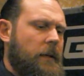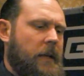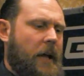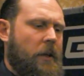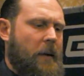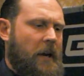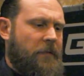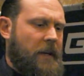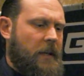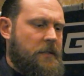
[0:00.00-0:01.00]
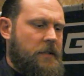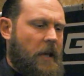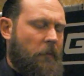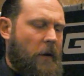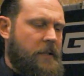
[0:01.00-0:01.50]
The other benefit is
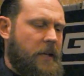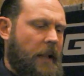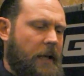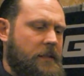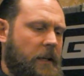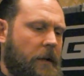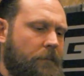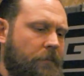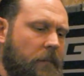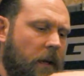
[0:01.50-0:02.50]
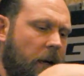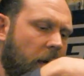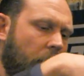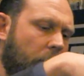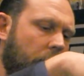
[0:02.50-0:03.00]
that Rex Silentium,
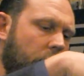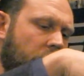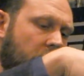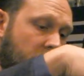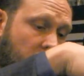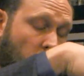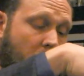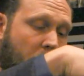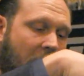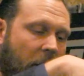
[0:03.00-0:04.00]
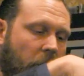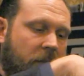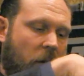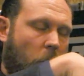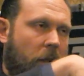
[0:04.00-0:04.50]
this thread pattern
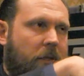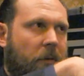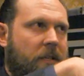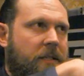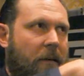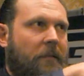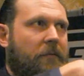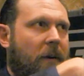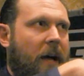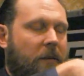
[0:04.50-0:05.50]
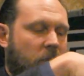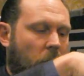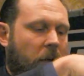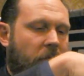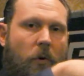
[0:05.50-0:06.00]
is a
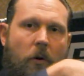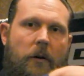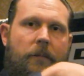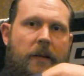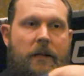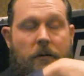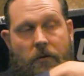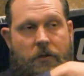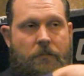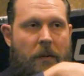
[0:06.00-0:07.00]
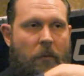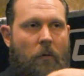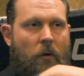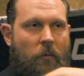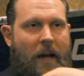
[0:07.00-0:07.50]
1375-24, which
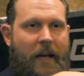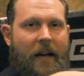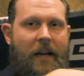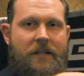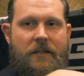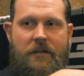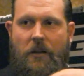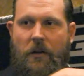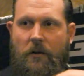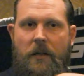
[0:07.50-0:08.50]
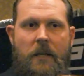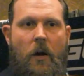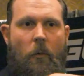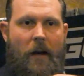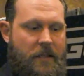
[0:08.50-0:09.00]
people will recognize. So
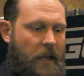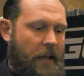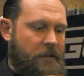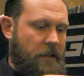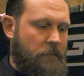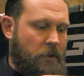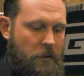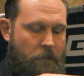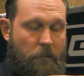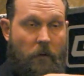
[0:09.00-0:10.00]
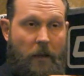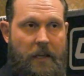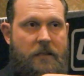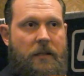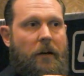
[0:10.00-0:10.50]
Rex Silentium just
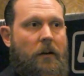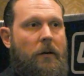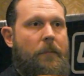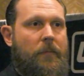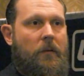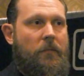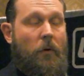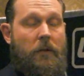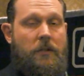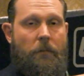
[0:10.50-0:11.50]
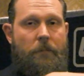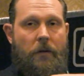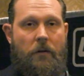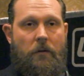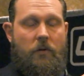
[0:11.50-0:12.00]
released their
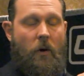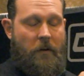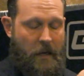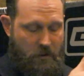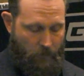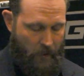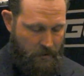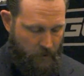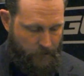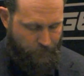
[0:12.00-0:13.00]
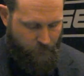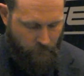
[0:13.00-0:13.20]
12-gauge suppressor.